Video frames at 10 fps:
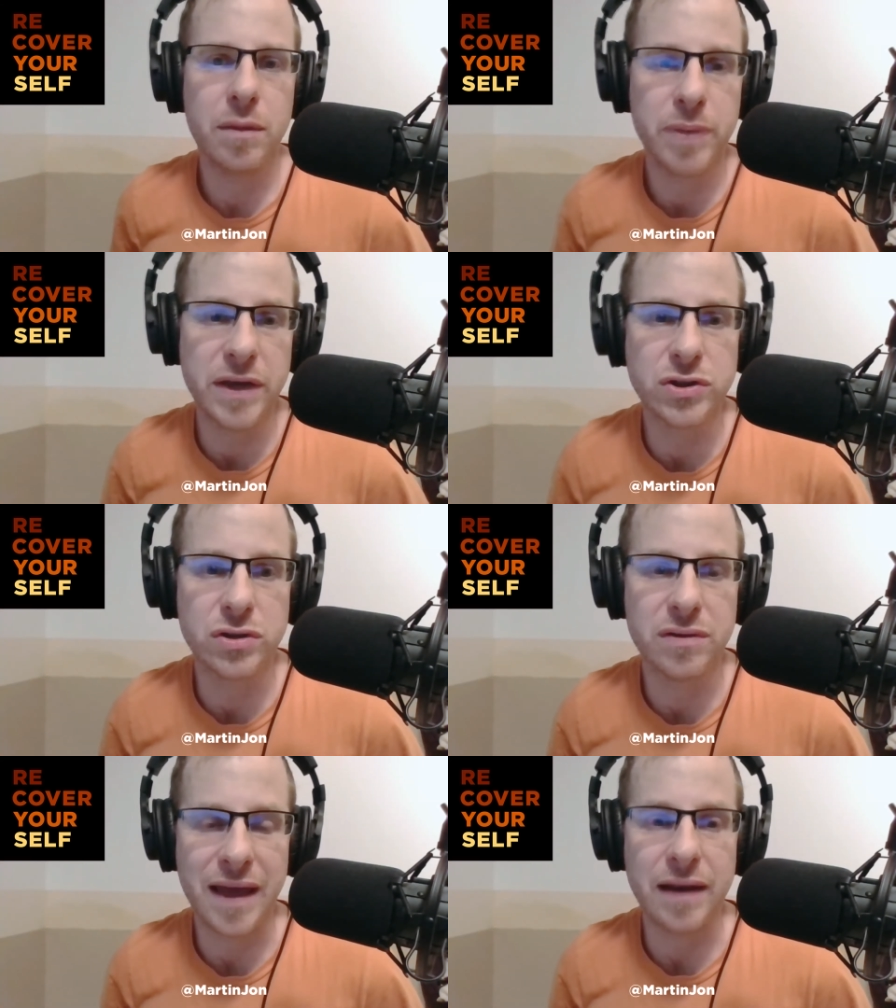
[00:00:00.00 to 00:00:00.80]

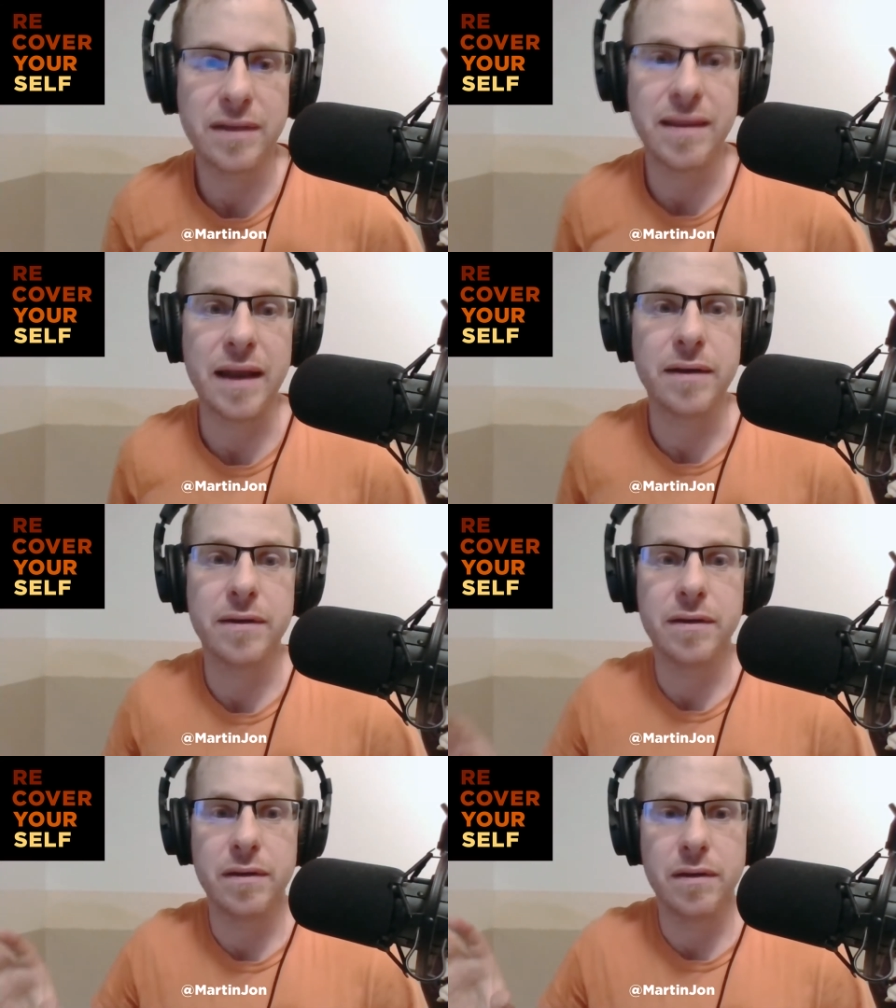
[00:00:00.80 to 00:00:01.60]
picture that
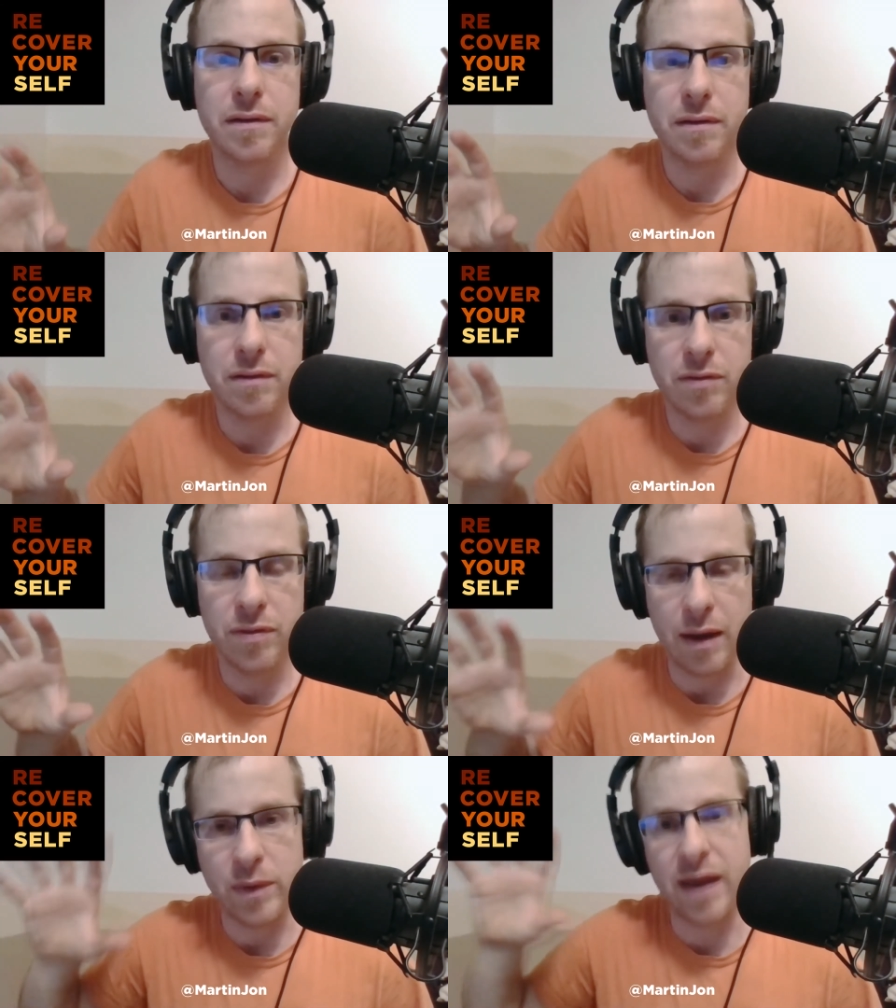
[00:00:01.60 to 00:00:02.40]

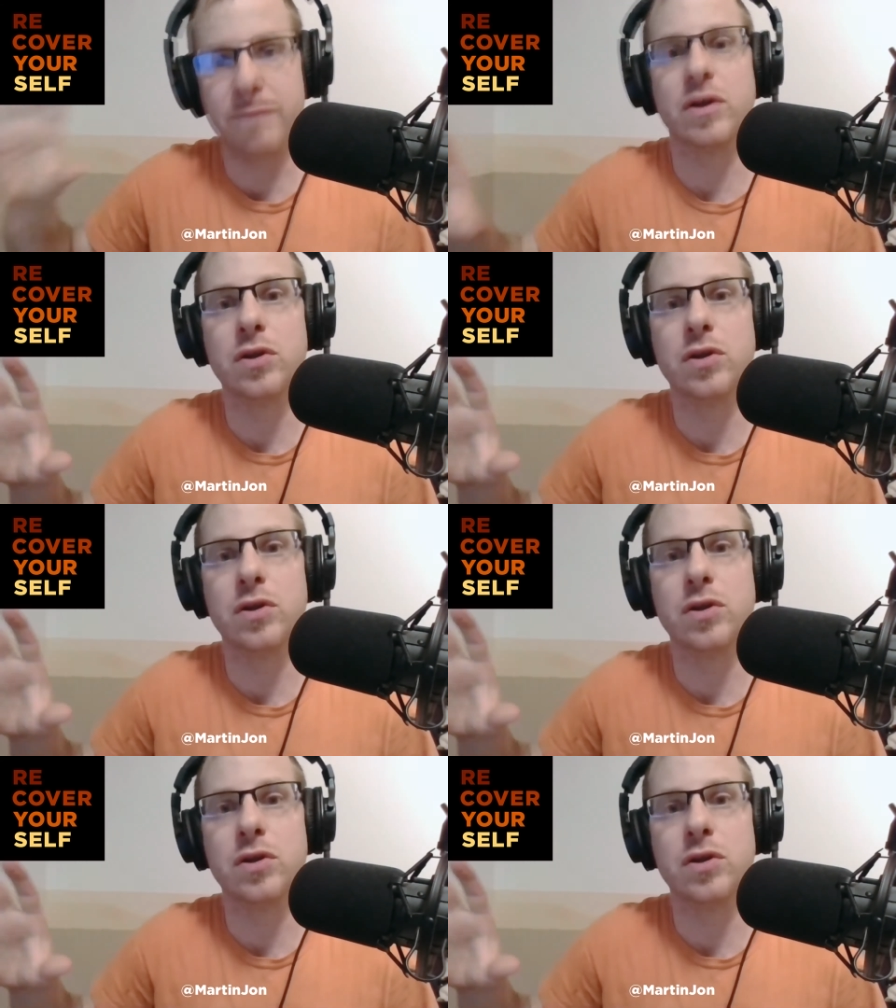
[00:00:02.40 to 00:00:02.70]
we have to